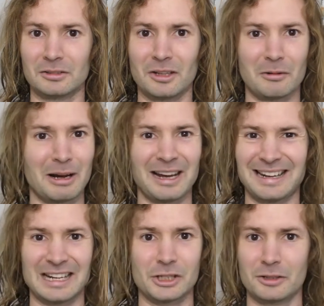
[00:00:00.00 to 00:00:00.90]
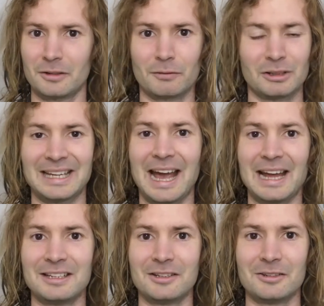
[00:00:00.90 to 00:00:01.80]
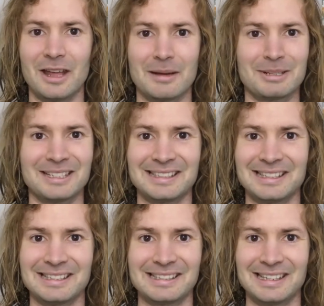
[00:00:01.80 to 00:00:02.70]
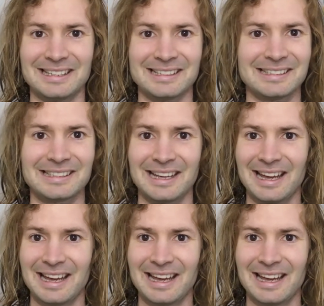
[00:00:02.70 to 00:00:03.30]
although I shouldn't have really had to do that because this is